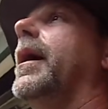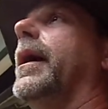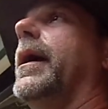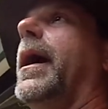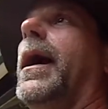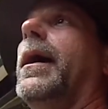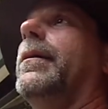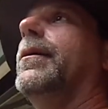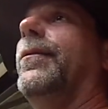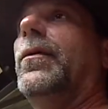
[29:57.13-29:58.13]
It
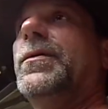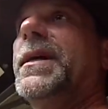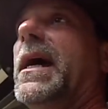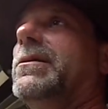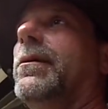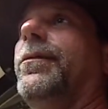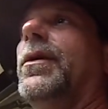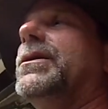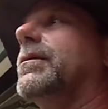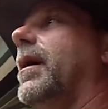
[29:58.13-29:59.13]
had the full-size
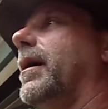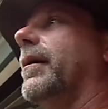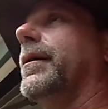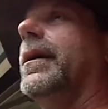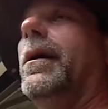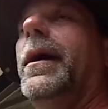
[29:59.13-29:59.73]
refrigerator.